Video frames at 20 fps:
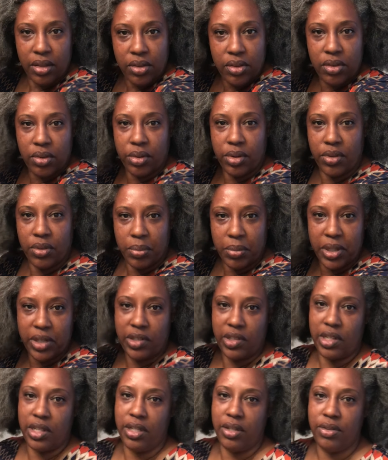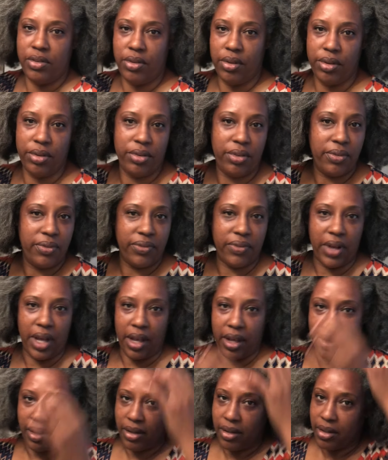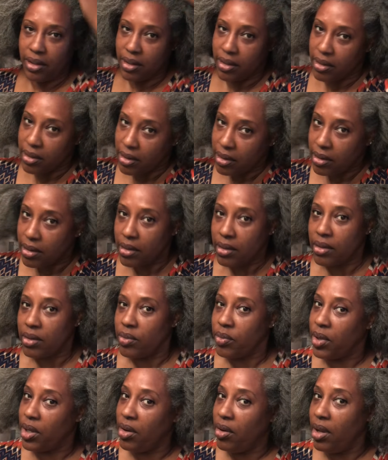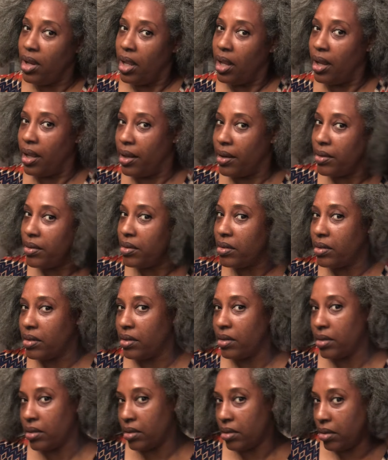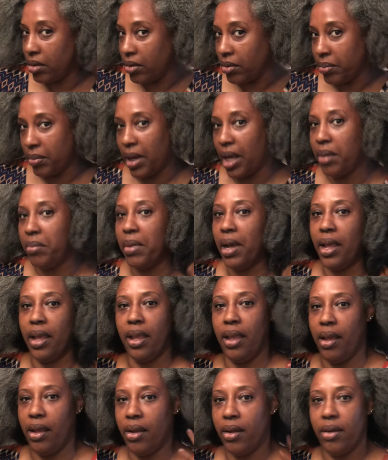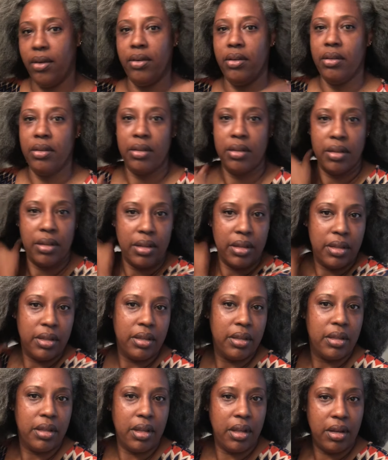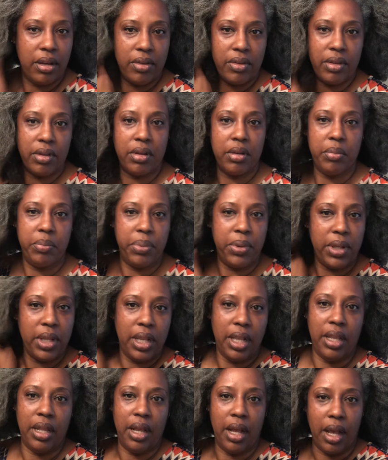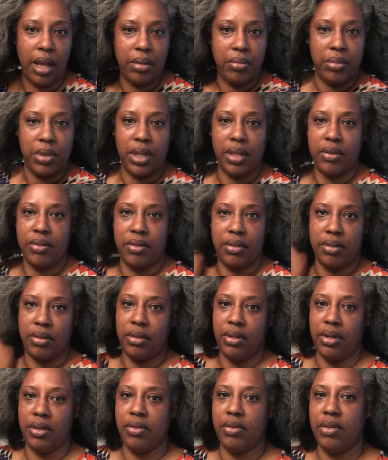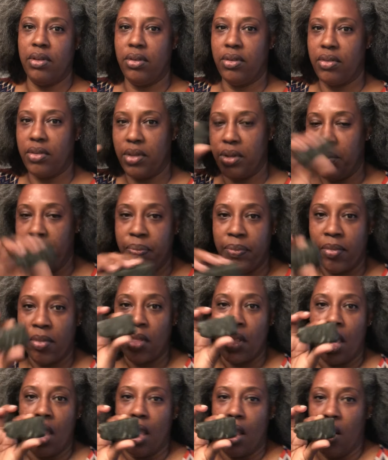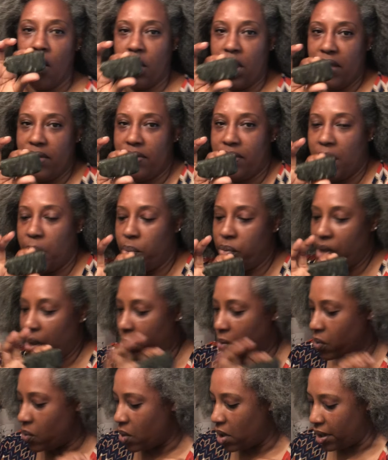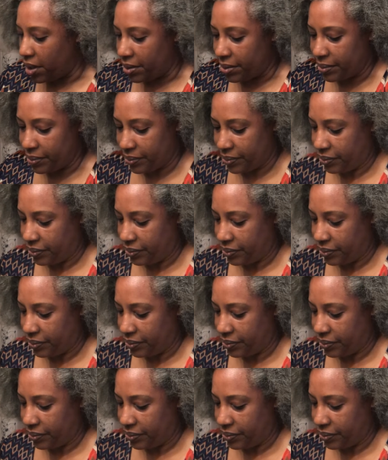so it's much easier to find when you need it. Don't mind my hair. It is a completely hot mess, like seriously. Okay, step number 1.